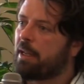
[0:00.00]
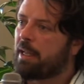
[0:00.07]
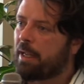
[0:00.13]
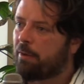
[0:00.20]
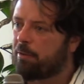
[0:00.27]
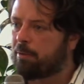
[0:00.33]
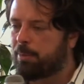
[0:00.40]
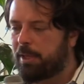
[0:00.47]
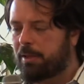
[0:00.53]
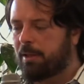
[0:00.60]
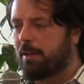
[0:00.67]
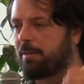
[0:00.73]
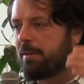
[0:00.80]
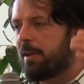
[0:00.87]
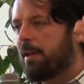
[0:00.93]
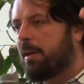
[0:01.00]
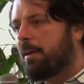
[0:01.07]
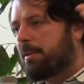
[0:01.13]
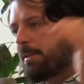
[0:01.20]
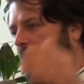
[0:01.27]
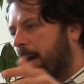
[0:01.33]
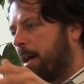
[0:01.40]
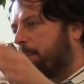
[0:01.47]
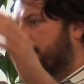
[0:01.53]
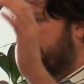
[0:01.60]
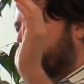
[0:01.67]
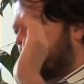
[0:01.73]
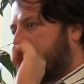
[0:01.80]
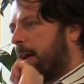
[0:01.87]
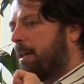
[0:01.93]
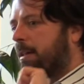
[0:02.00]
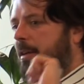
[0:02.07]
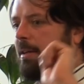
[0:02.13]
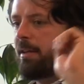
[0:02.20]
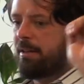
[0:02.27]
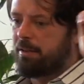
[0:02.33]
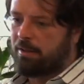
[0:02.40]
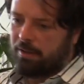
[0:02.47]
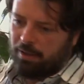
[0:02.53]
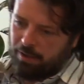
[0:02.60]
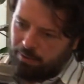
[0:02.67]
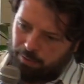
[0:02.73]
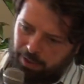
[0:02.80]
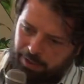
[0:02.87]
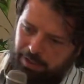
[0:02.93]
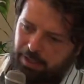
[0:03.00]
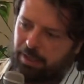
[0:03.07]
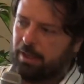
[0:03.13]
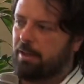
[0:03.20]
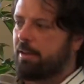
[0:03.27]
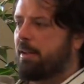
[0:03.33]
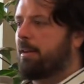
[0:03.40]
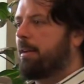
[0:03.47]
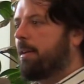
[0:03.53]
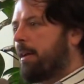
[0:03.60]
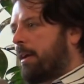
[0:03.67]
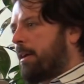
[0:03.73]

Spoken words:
It was because Tom and Sally and Joaquin and